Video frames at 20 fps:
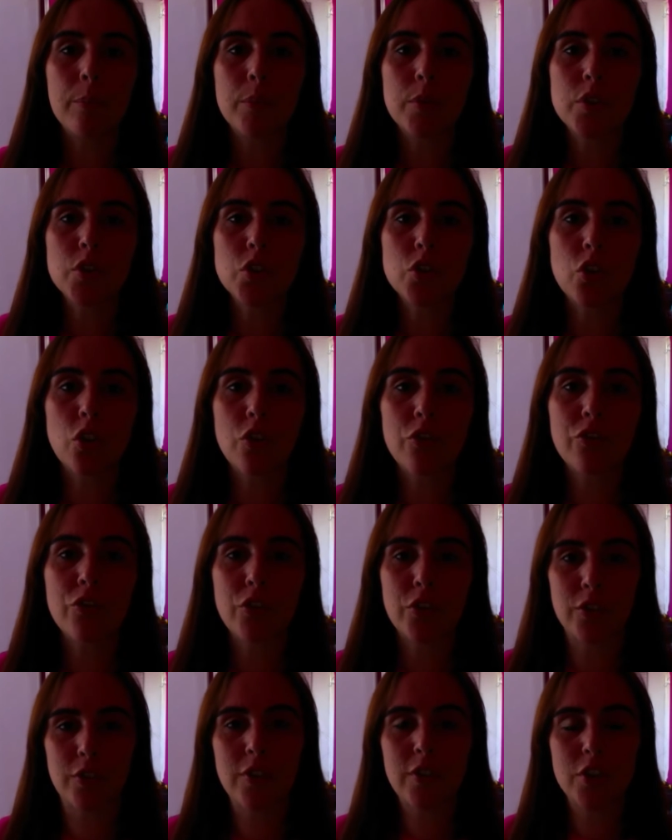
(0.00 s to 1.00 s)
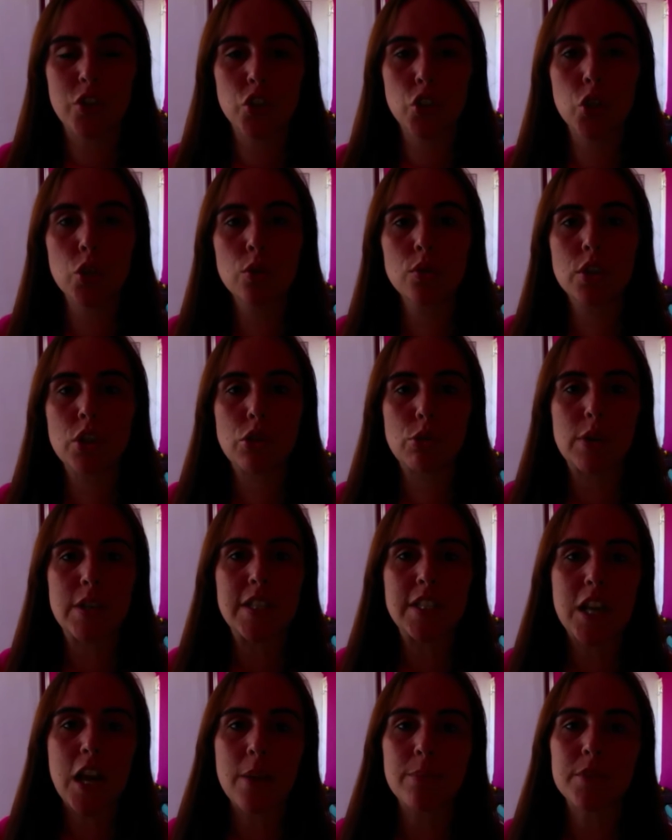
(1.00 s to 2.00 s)
sort of 2 to 3
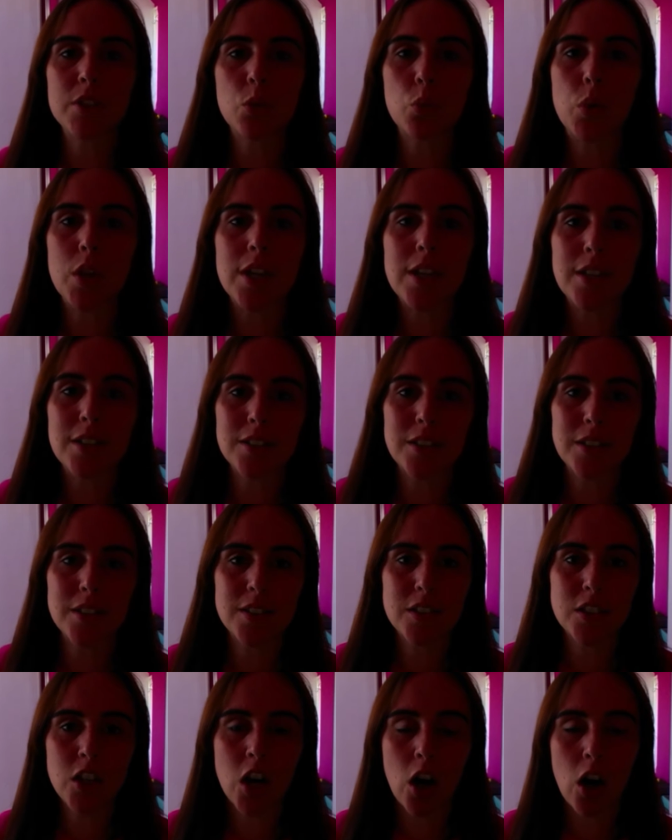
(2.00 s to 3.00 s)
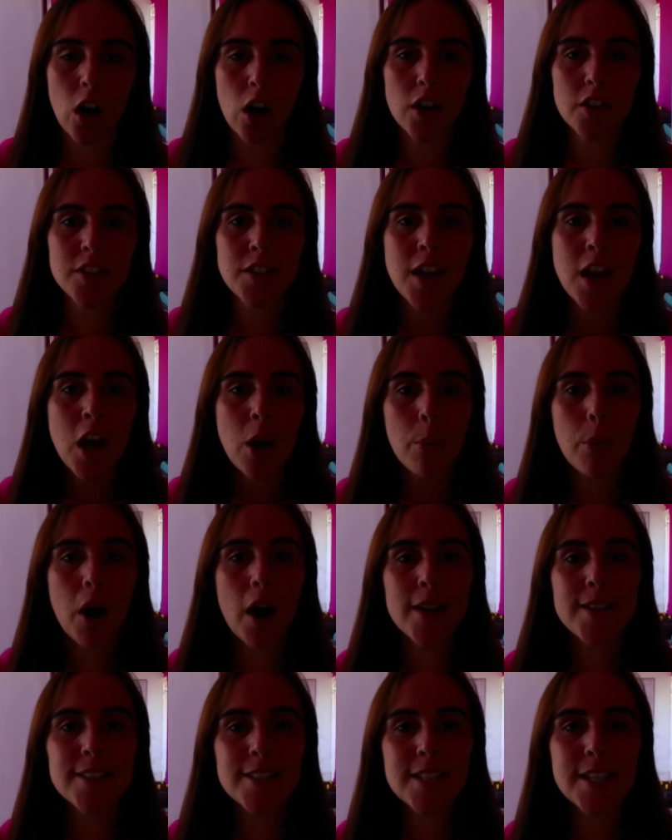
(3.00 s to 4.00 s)
times a week as a start. But
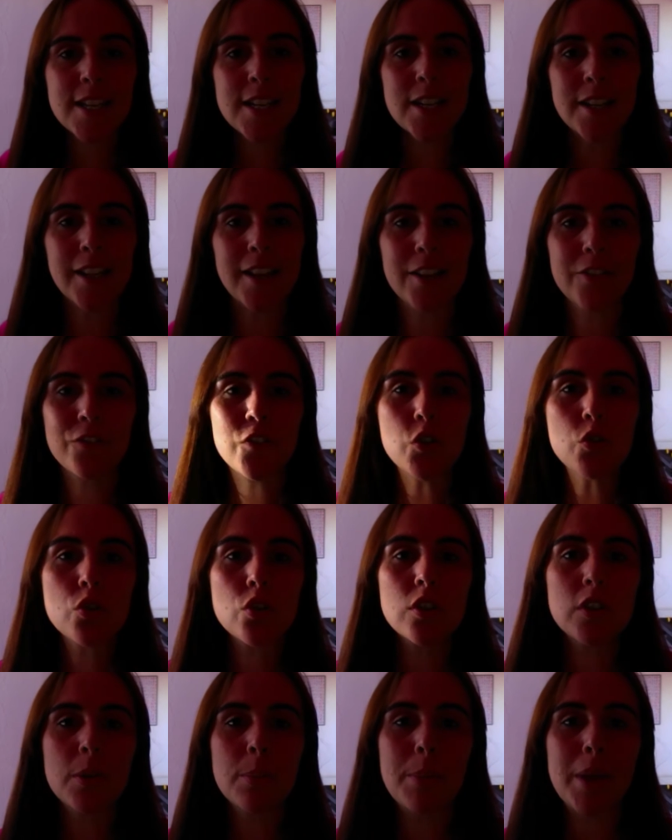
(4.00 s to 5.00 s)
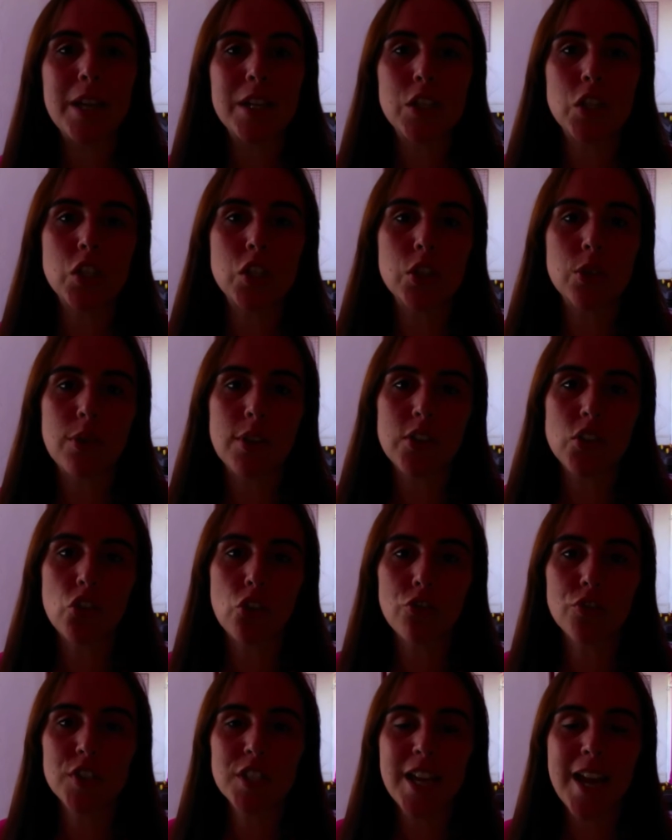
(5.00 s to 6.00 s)
ideally, if you could commit to doing
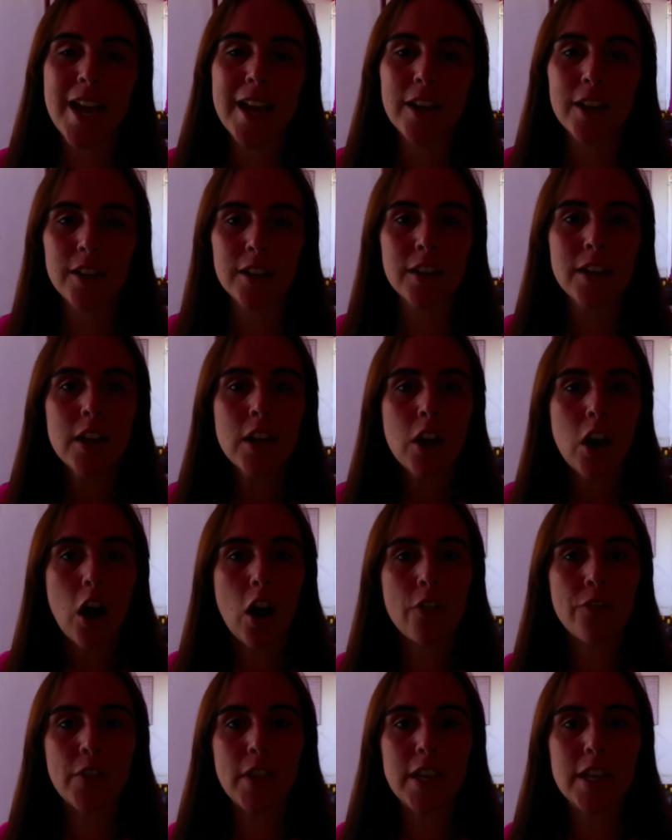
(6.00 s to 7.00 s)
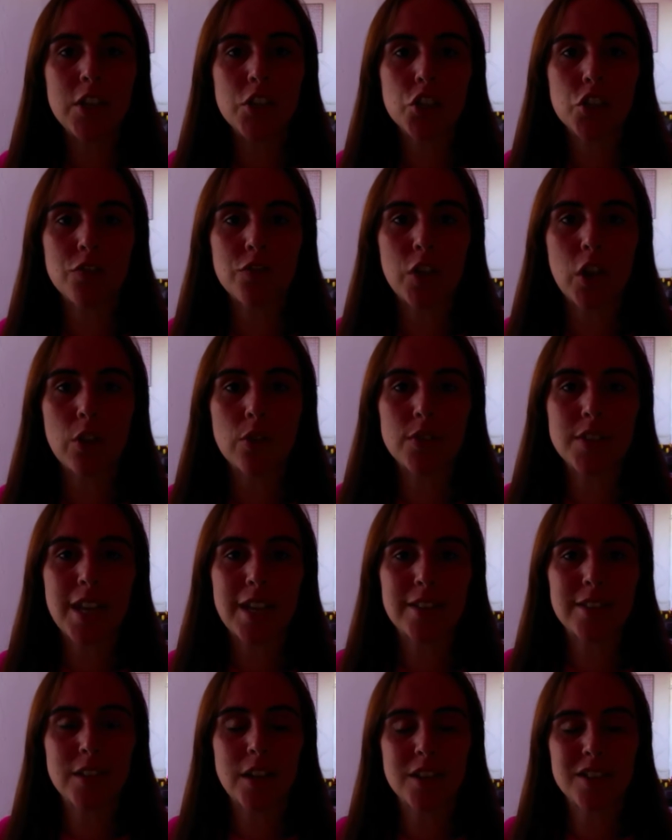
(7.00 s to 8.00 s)
sort of 10 of each of those
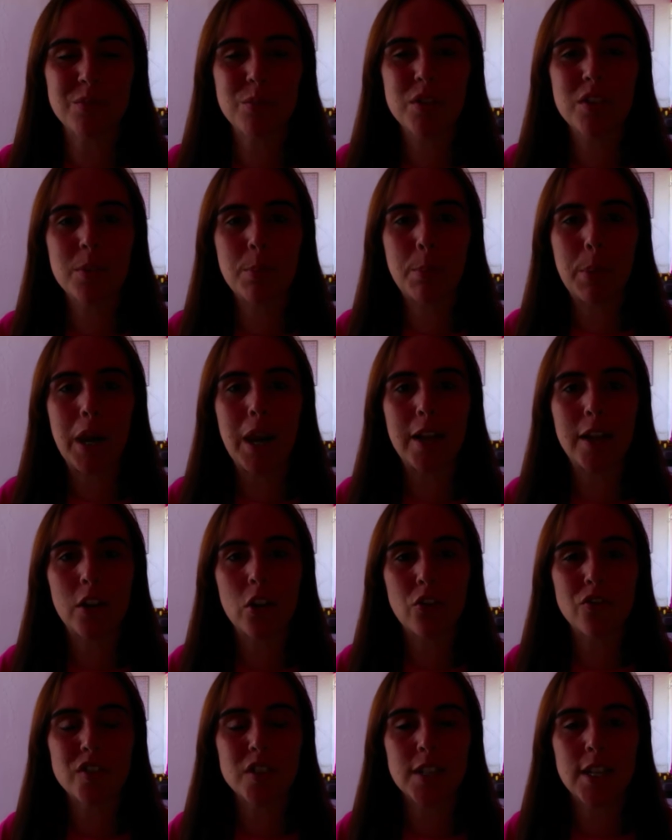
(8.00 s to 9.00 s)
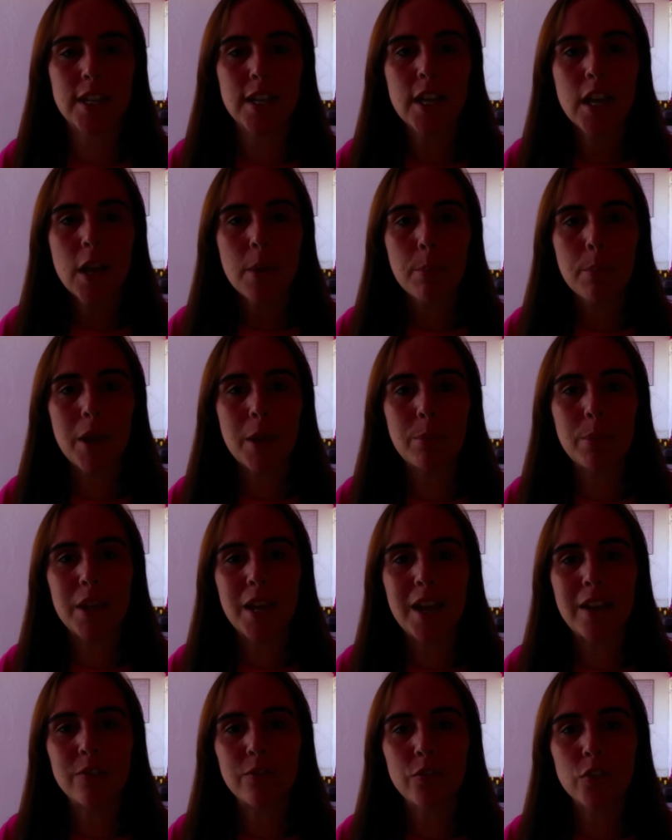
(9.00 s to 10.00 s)
exercises with the plank, obviously maybe
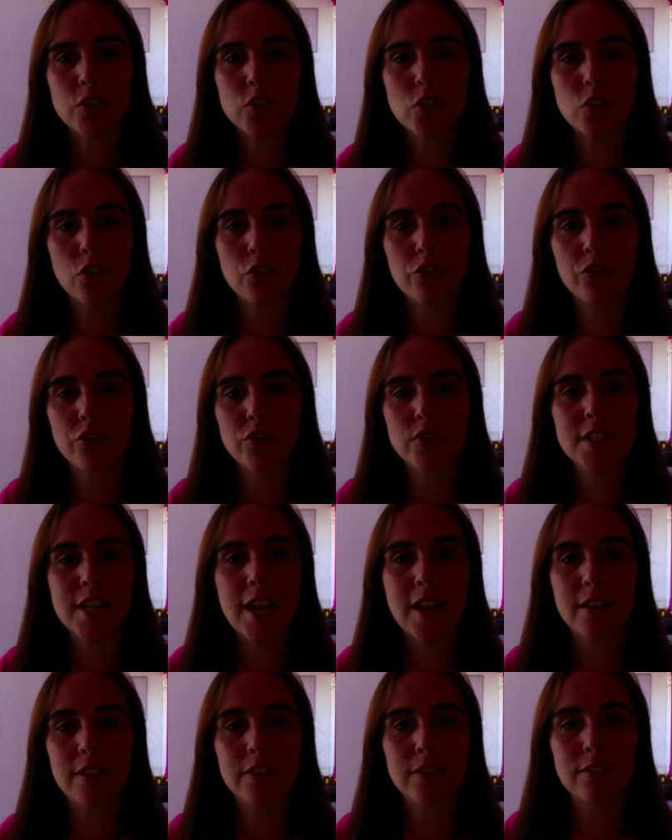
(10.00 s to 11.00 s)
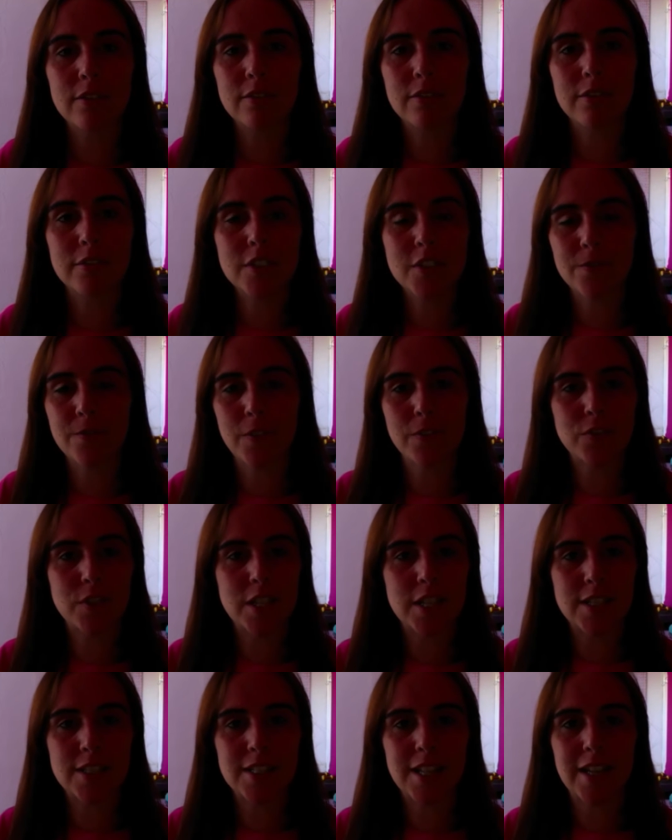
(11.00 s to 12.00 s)
aim for sort of 10 to
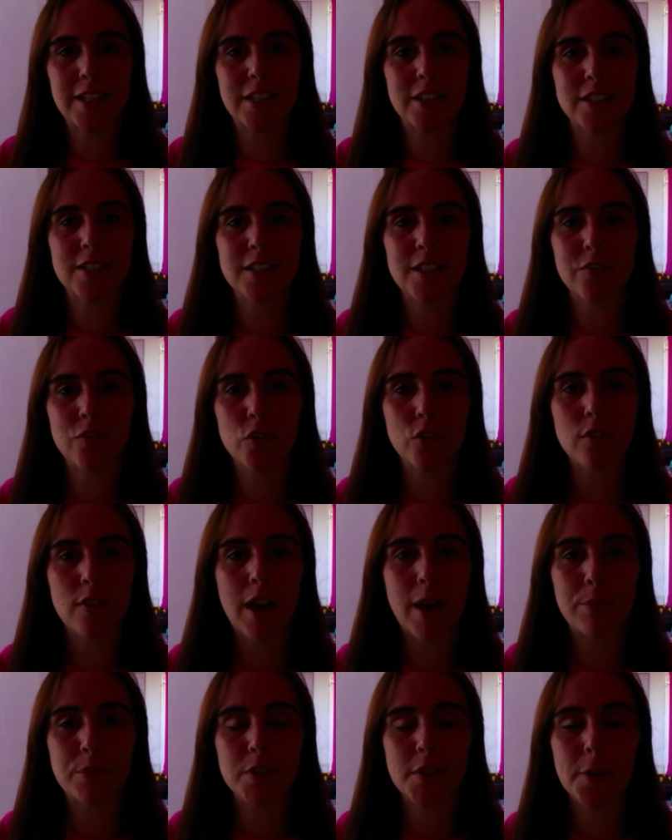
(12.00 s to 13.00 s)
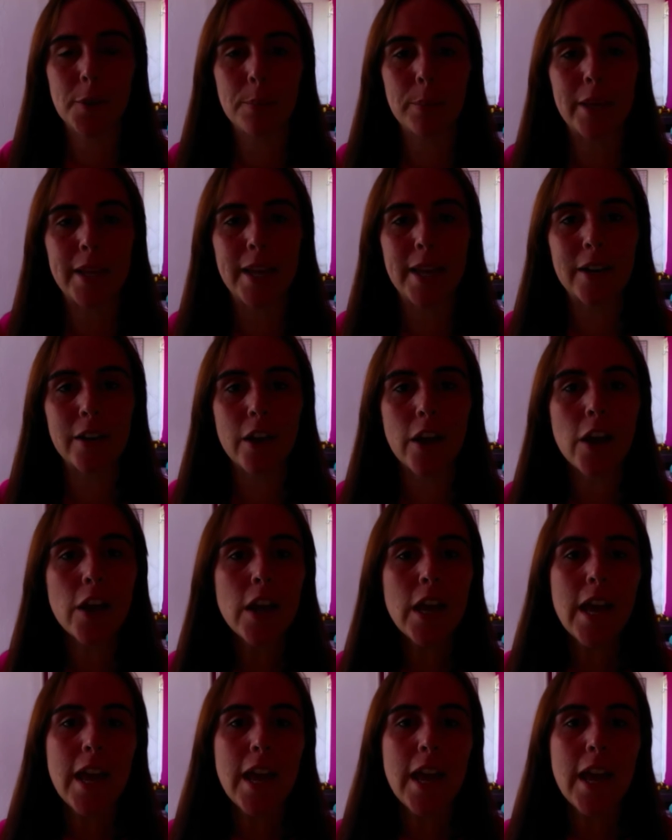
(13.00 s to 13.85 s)
15 seconds if you're an absolute beginner.